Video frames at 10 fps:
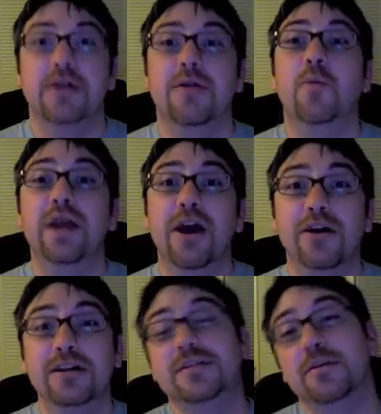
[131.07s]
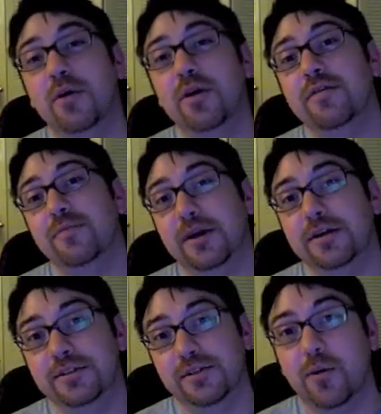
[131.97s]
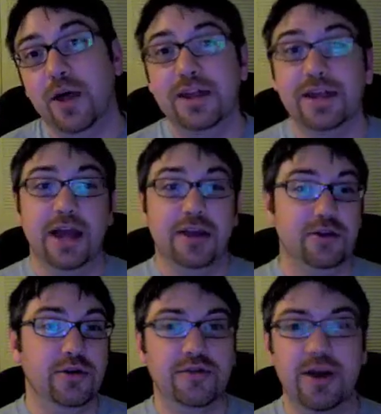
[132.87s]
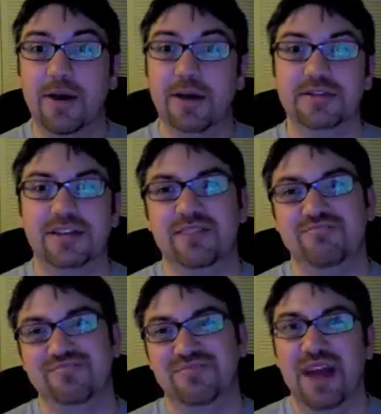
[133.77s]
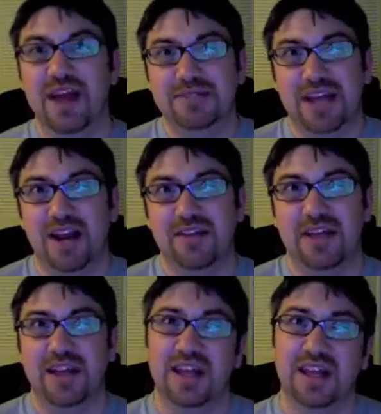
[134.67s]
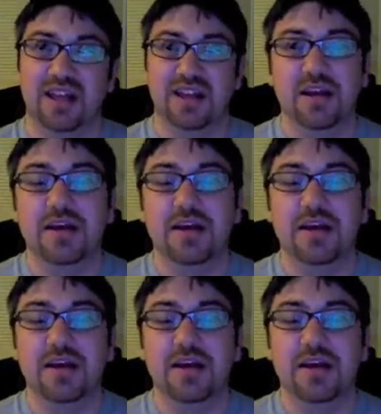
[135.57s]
that we are in support of marriage equality, and you have come out and said, I'm tired of it.